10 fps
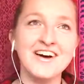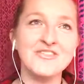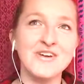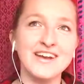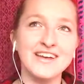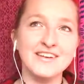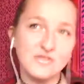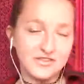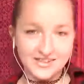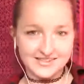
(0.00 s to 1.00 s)
it
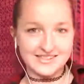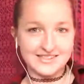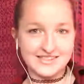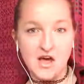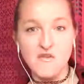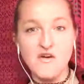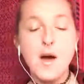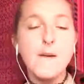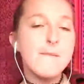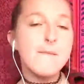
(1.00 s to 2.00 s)
reveals itself.
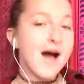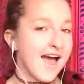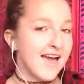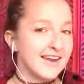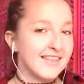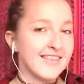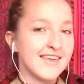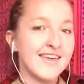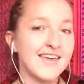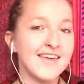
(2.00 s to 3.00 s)
But
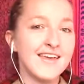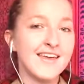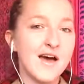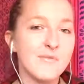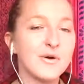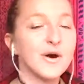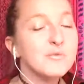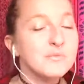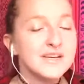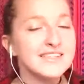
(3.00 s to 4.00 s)
the
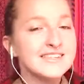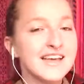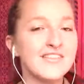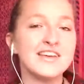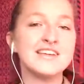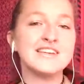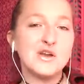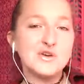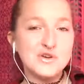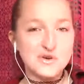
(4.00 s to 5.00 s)
purpose and the
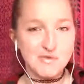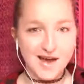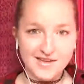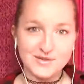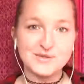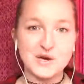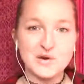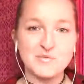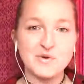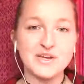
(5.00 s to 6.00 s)
intention behind this
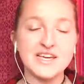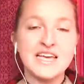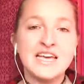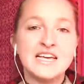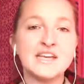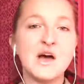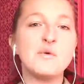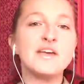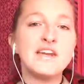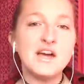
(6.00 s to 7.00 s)
ceremony is how
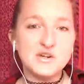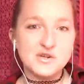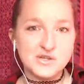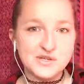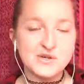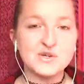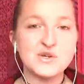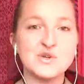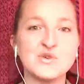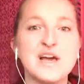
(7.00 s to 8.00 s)
we can actually start to
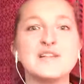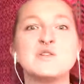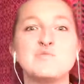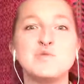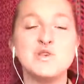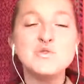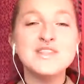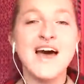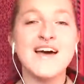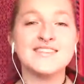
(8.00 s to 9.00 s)
transmute
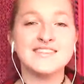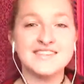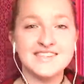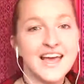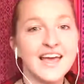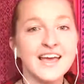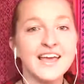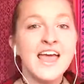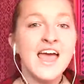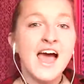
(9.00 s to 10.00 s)
that sting
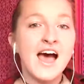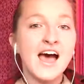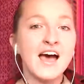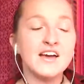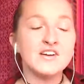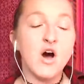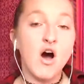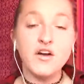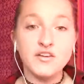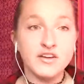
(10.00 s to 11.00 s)
and
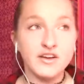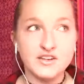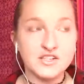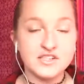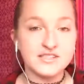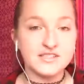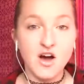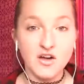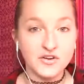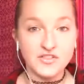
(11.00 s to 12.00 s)
honor it, and just
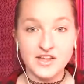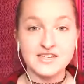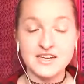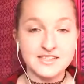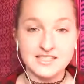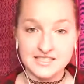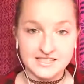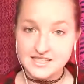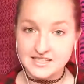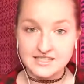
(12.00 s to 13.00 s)
honor that it does
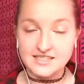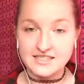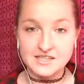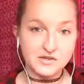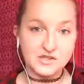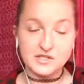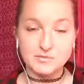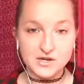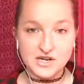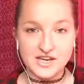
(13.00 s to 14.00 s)
exist instead of just
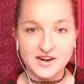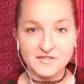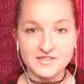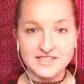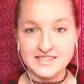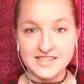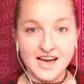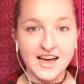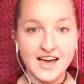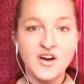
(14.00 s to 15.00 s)
brushing it off to the
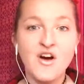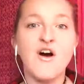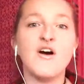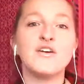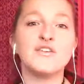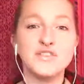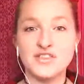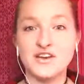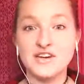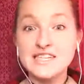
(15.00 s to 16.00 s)
side. Honor that
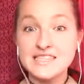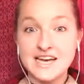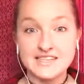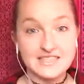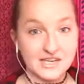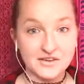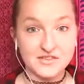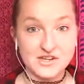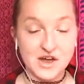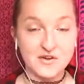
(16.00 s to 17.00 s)
there is that sting of
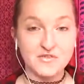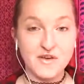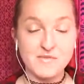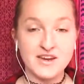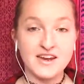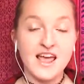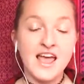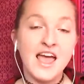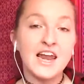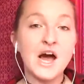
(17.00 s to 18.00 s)
the shadow feminine
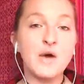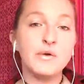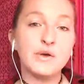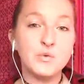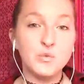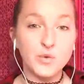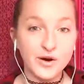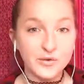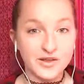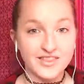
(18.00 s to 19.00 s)
and how we can
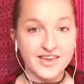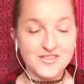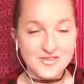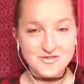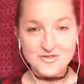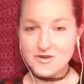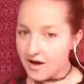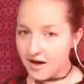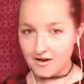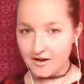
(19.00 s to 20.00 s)
work with it through
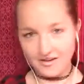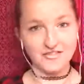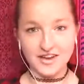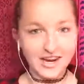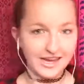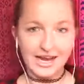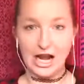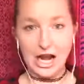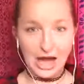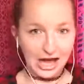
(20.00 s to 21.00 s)
our favorite,
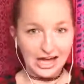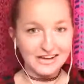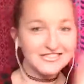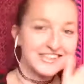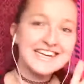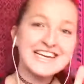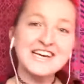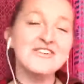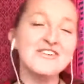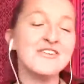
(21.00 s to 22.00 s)
love,
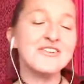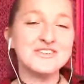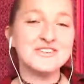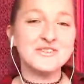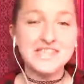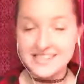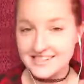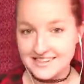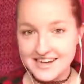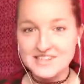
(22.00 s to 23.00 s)
in order to
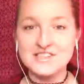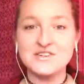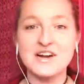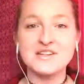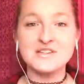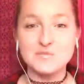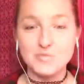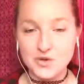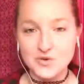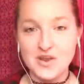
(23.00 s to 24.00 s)
heal and to
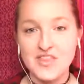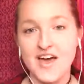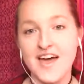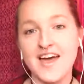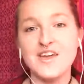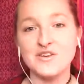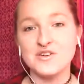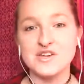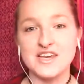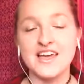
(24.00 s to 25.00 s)
transmute that
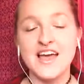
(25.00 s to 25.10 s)
energy